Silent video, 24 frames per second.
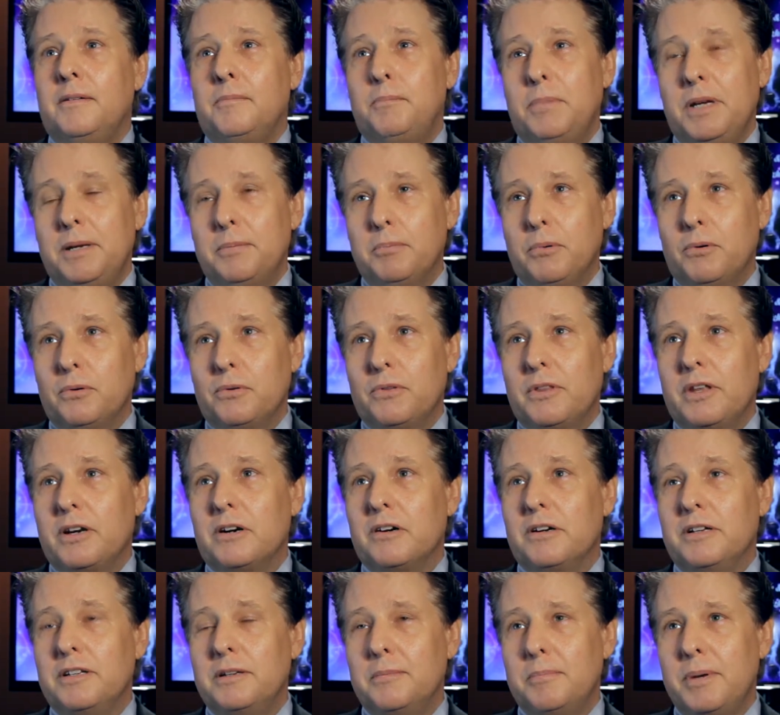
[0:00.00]
people that
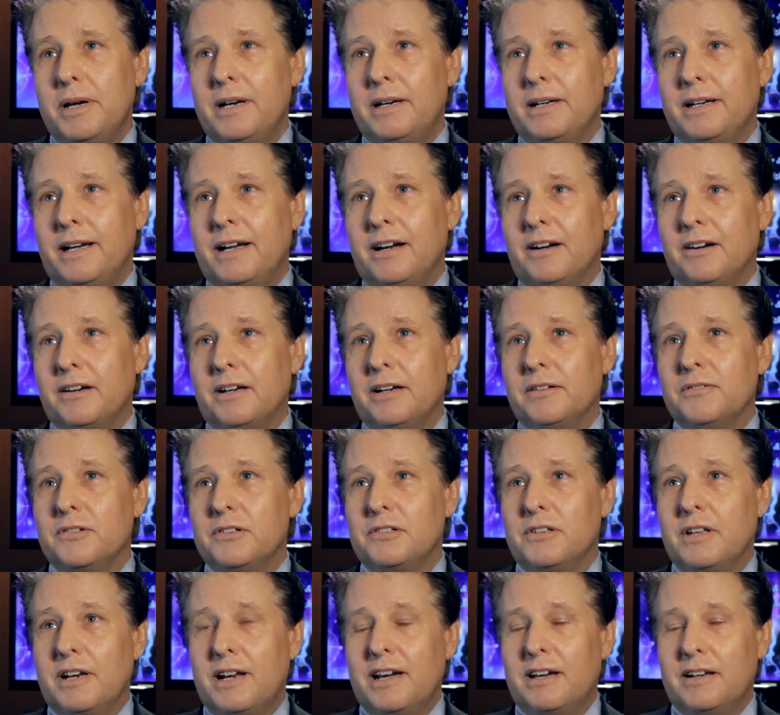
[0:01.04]
are independent
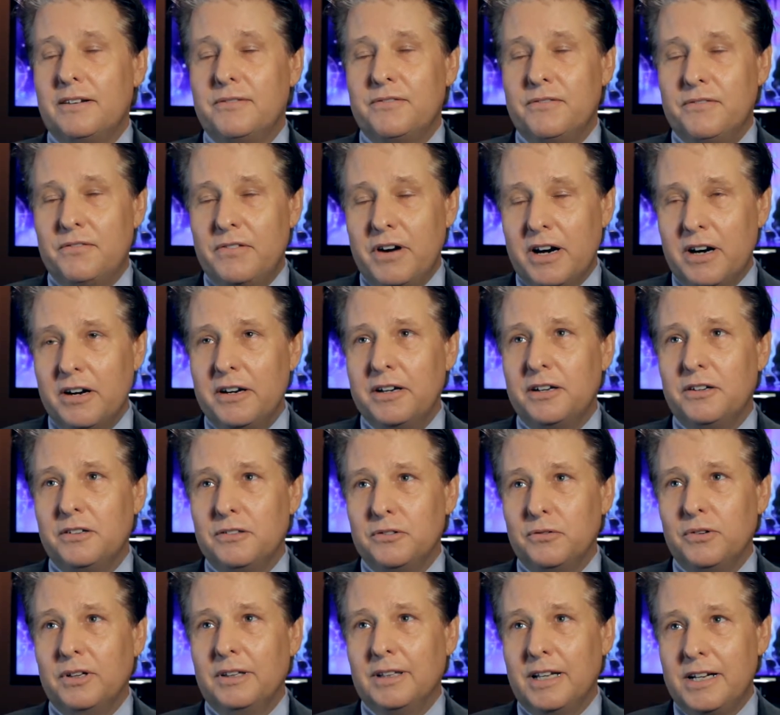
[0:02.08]
caregivers that had a very
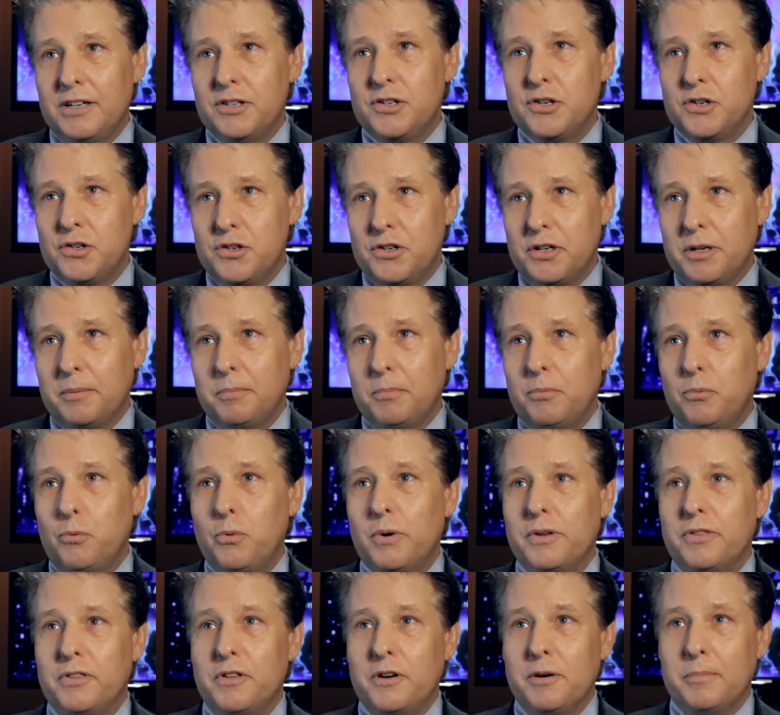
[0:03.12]
good relationship
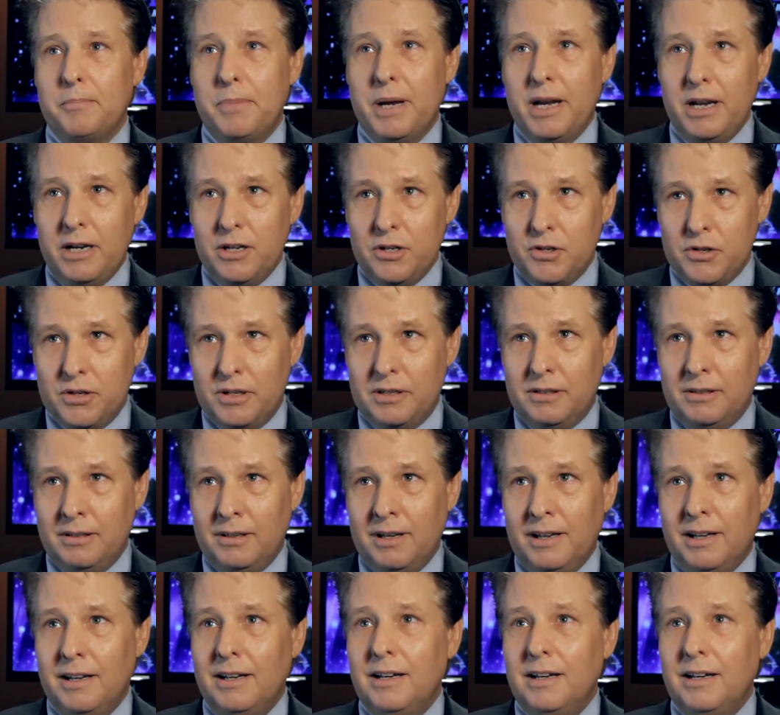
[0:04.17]
with their patient